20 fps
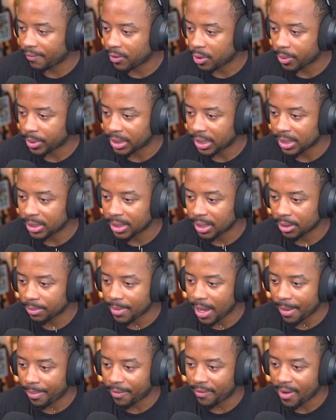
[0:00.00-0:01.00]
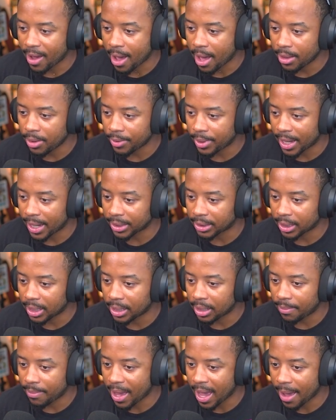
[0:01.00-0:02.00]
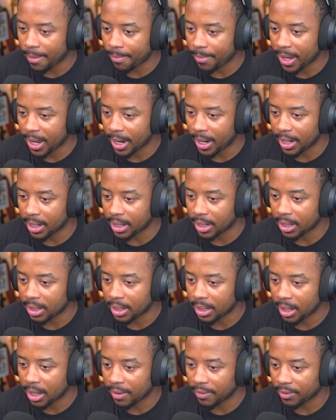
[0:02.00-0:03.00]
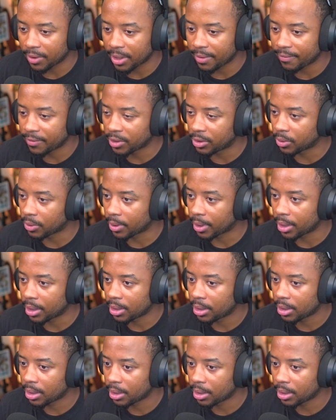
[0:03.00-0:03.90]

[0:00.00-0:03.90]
View a detailed map of Hollowness in the map pane of your inventory.